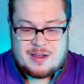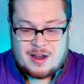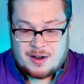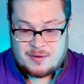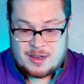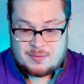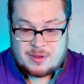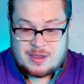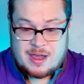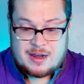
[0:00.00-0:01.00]
All right,
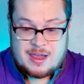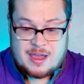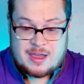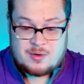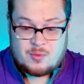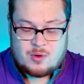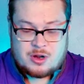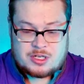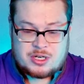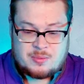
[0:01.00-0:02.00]
we got, and war
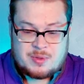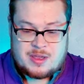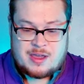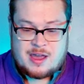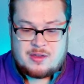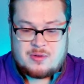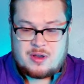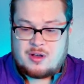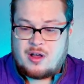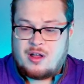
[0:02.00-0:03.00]
it shall be.
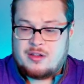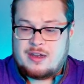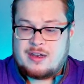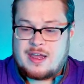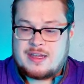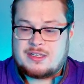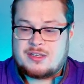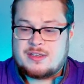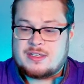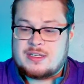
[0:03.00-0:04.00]
Cayuga calling it as
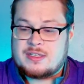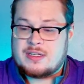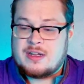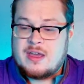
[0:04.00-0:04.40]
she sees it.